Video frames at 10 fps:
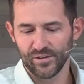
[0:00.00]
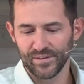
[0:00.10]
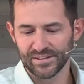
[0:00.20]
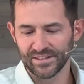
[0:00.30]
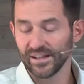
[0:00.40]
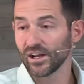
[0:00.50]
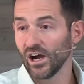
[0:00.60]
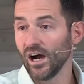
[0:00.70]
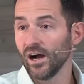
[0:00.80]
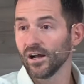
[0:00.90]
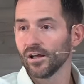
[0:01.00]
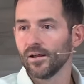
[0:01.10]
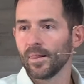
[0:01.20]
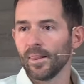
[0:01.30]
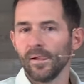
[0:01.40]
of the synagogue
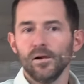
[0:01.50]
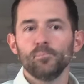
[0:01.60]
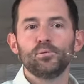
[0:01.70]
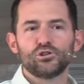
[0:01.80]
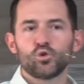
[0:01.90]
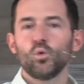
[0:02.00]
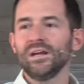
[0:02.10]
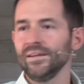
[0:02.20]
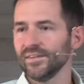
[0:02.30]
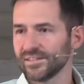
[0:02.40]
between